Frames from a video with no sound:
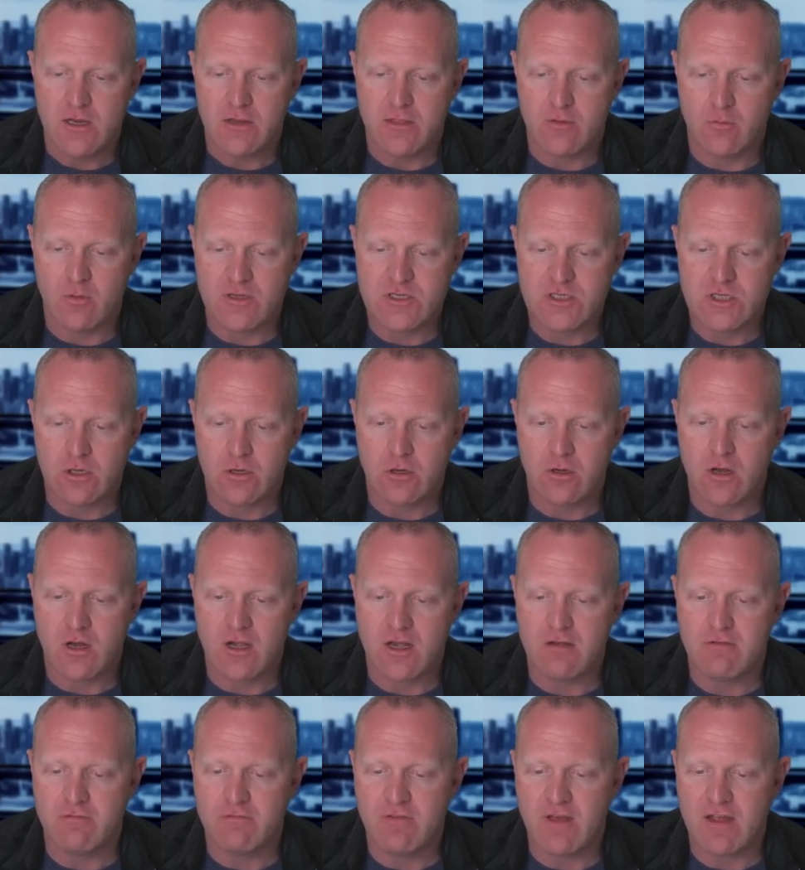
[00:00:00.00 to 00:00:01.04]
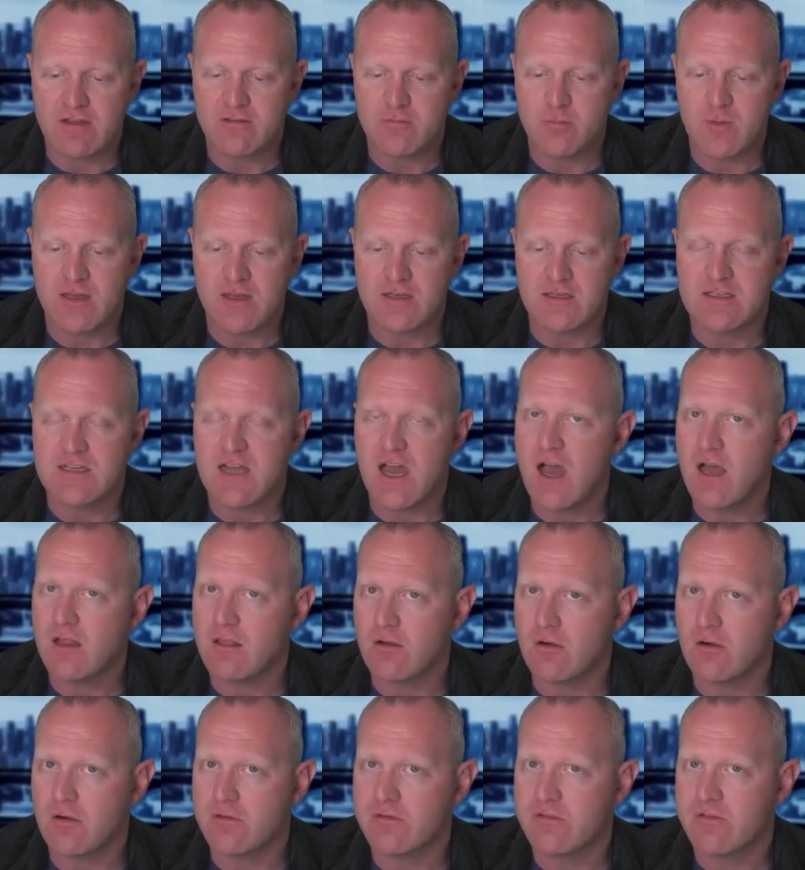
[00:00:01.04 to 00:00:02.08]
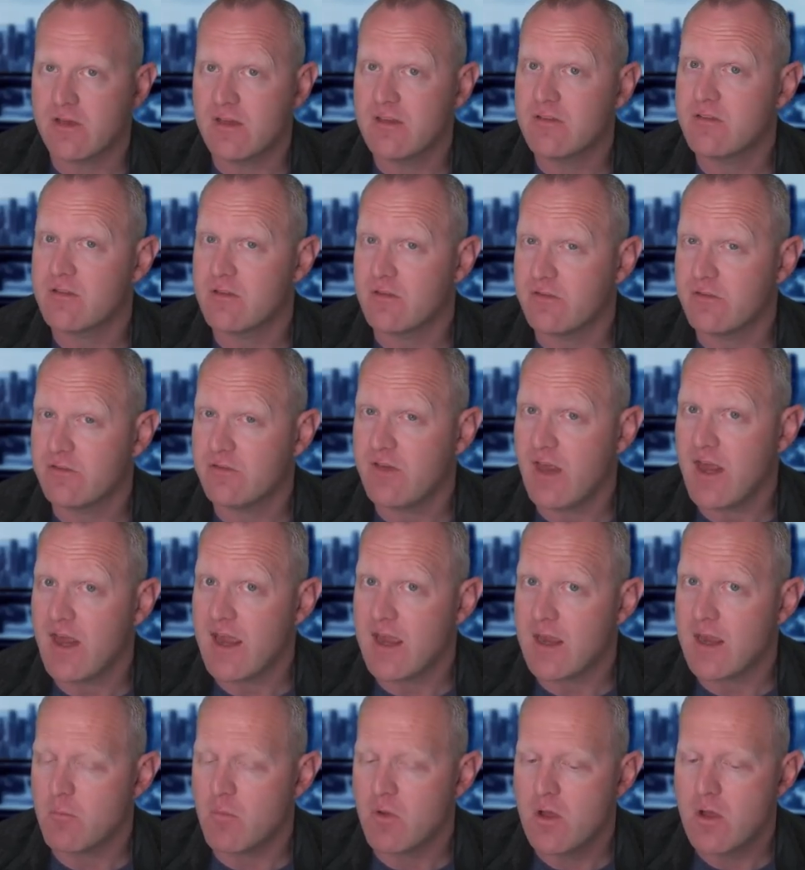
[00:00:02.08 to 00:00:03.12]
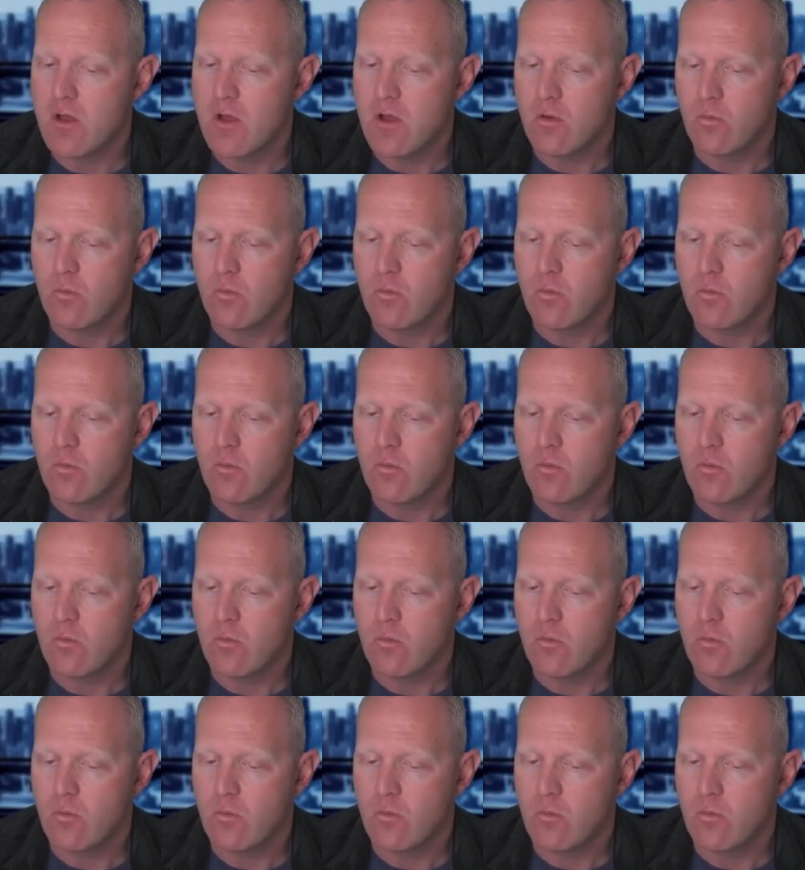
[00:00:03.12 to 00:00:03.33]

the return on investment dollars is the same